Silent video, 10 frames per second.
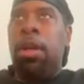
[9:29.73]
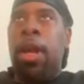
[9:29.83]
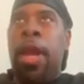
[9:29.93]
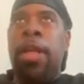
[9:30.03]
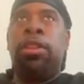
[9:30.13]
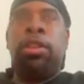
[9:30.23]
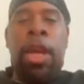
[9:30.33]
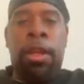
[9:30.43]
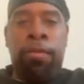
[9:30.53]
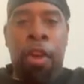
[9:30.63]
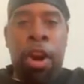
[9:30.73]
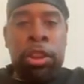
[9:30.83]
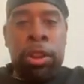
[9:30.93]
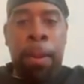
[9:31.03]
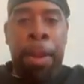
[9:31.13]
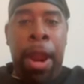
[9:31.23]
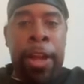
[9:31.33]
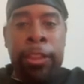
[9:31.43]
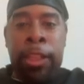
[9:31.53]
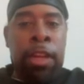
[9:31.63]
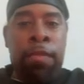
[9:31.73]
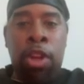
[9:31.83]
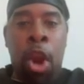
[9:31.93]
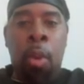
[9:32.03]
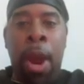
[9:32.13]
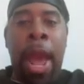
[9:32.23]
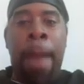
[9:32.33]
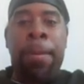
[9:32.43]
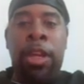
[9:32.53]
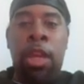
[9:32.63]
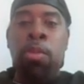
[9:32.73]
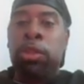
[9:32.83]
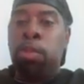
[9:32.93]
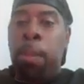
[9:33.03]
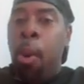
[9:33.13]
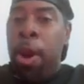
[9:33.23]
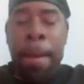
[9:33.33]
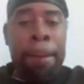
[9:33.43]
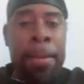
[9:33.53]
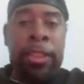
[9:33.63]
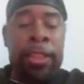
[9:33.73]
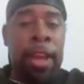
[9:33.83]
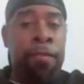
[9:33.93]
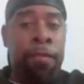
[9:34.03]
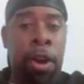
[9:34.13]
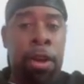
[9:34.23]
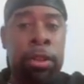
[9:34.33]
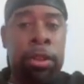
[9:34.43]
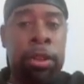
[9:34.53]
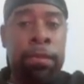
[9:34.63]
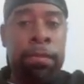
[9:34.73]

And first, the parents didn't even know what happened. He was reported missing at first.